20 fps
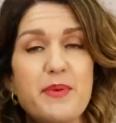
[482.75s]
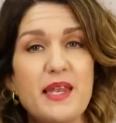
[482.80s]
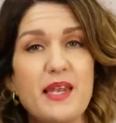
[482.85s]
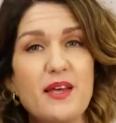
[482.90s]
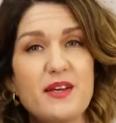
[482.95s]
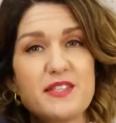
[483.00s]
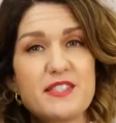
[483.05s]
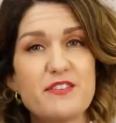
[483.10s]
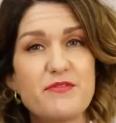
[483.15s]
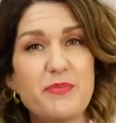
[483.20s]
but
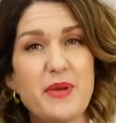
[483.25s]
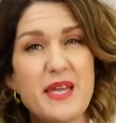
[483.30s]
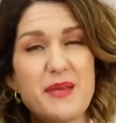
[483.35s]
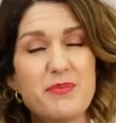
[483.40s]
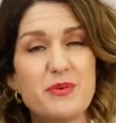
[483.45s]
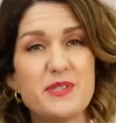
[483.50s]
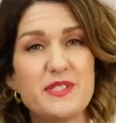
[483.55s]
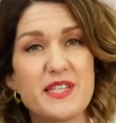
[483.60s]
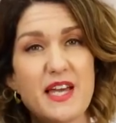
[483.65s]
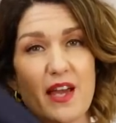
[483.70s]
lots of
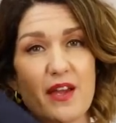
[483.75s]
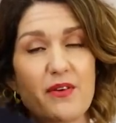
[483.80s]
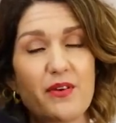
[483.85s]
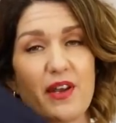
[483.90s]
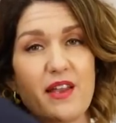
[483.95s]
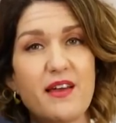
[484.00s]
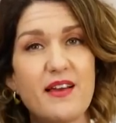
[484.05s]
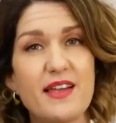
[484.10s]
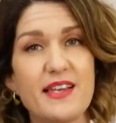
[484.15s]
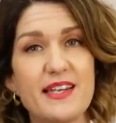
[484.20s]
people don't
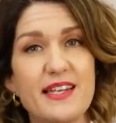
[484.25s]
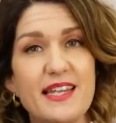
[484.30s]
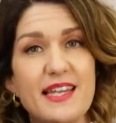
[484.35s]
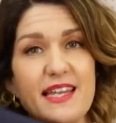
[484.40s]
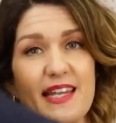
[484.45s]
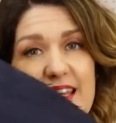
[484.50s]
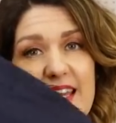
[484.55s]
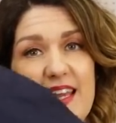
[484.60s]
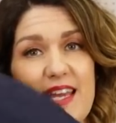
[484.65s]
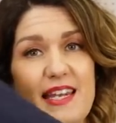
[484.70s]
line
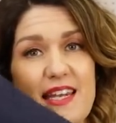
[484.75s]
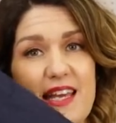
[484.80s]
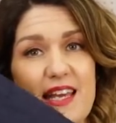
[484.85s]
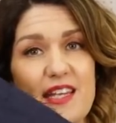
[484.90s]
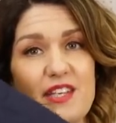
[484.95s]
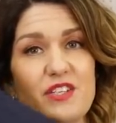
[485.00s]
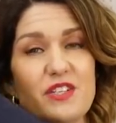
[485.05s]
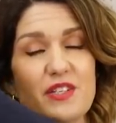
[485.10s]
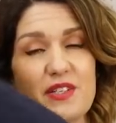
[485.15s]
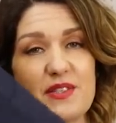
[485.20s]
linen
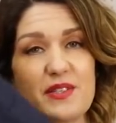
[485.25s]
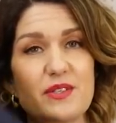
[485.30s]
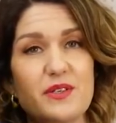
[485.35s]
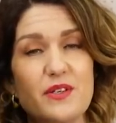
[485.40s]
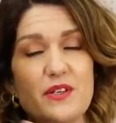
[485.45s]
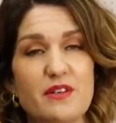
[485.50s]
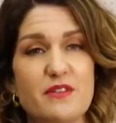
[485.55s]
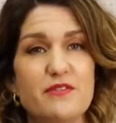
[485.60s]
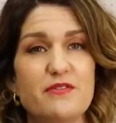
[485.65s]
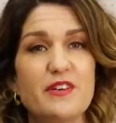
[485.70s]
and just sort
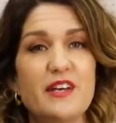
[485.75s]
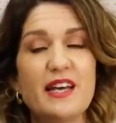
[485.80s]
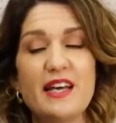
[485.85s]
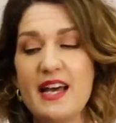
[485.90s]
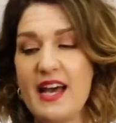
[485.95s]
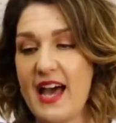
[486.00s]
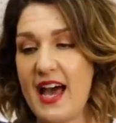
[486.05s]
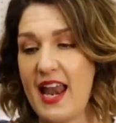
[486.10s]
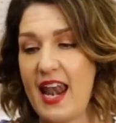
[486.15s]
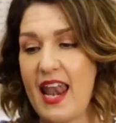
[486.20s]
of
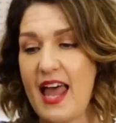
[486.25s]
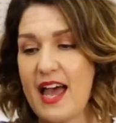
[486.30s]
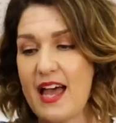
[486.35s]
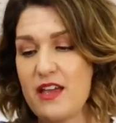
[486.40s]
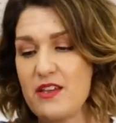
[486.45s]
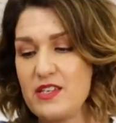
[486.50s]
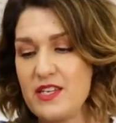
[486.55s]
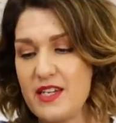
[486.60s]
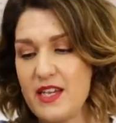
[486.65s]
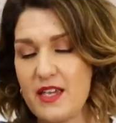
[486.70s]
allow,
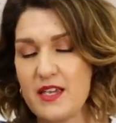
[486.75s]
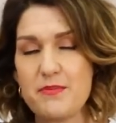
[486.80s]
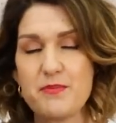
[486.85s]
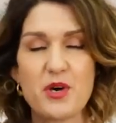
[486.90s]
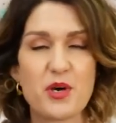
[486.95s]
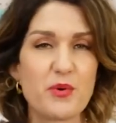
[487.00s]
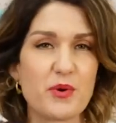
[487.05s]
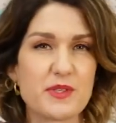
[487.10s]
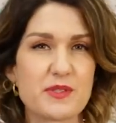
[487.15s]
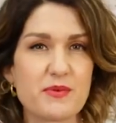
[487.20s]
you know, you
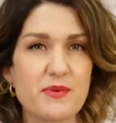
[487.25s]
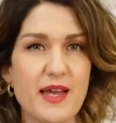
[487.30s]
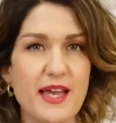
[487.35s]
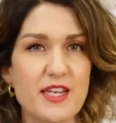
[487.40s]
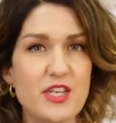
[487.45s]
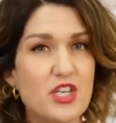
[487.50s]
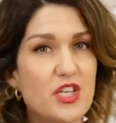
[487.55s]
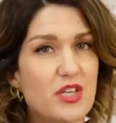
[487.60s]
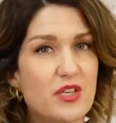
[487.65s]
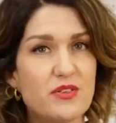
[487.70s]
might want to wear
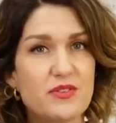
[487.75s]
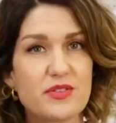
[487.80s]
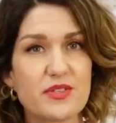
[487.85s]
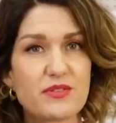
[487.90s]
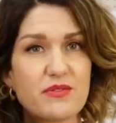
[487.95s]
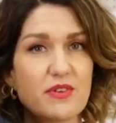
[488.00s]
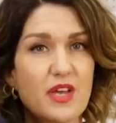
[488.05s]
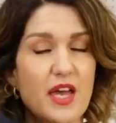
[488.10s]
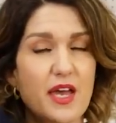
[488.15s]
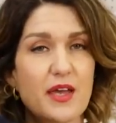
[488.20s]
nude,
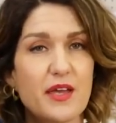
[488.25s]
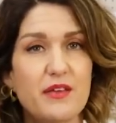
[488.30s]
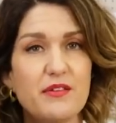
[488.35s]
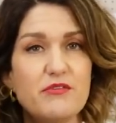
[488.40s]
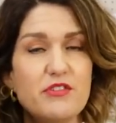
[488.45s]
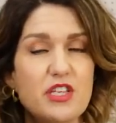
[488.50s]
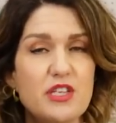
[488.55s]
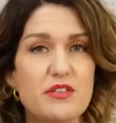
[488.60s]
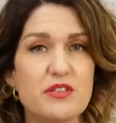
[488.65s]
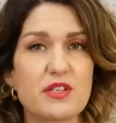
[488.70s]
uh,
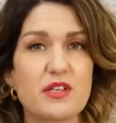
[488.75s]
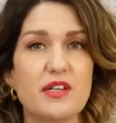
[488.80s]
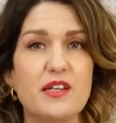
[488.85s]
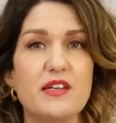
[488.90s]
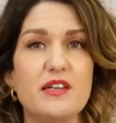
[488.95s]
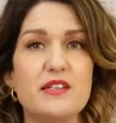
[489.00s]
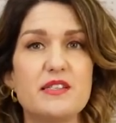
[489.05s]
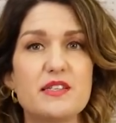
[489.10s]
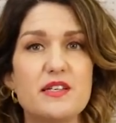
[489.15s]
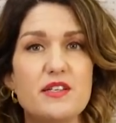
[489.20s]
nude
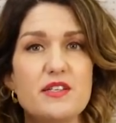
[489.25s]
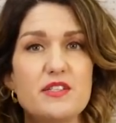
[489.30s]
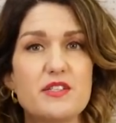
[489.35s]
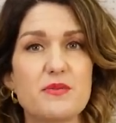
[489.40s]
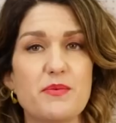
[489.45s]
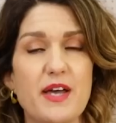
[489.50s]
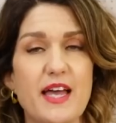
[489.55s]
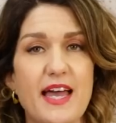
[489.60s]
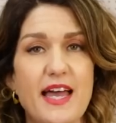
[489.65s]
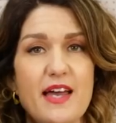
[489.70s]
coloured
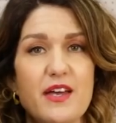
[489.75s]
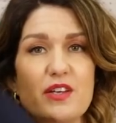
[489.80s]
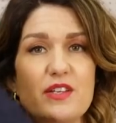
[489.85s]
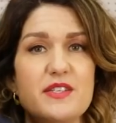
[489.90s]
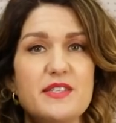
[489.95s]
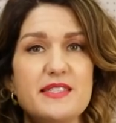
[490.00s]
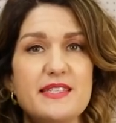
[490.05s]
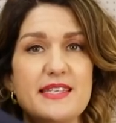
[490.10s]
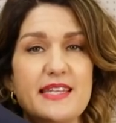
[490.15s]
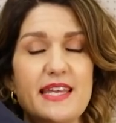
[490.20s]
underwear
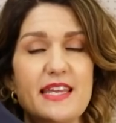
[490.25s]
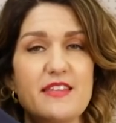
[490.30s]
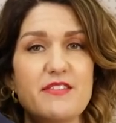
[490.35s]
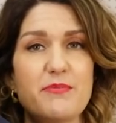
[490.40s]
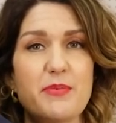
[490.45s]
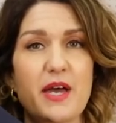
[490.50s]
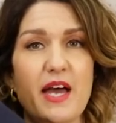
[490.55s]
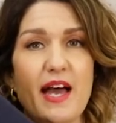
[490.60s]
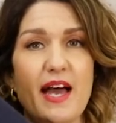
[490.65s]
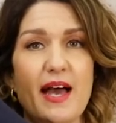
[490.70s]
underneath
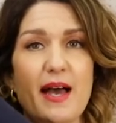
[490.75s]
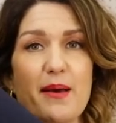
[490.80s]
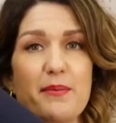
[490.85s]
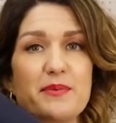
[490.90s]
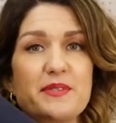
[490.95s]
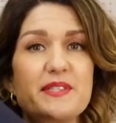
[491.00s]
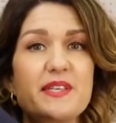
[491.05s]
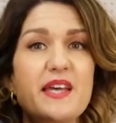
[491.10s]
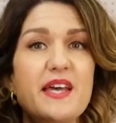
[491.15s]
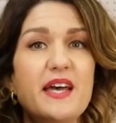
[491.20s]
perhaps
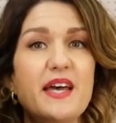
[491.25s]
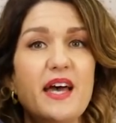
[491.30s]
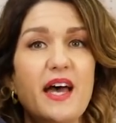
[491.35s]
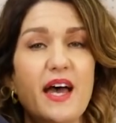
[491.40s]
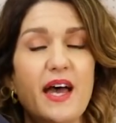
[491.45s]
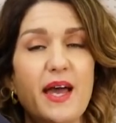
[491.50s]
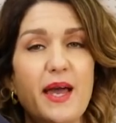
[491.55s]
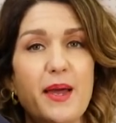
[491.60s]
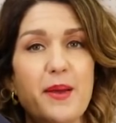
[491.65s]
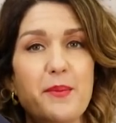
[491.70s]
perhaps
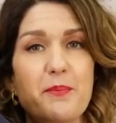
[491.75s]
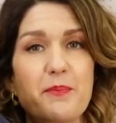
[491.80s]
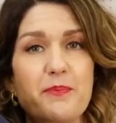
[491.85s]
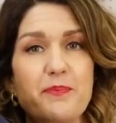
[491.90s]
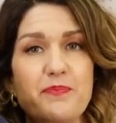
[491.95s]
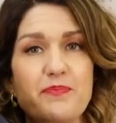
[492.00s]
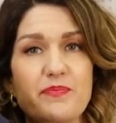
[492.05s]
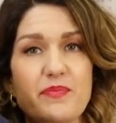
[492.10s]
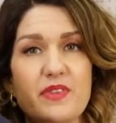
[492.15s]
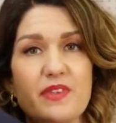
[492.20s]

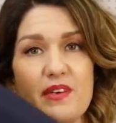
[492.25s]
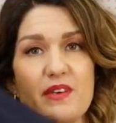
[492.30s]
um,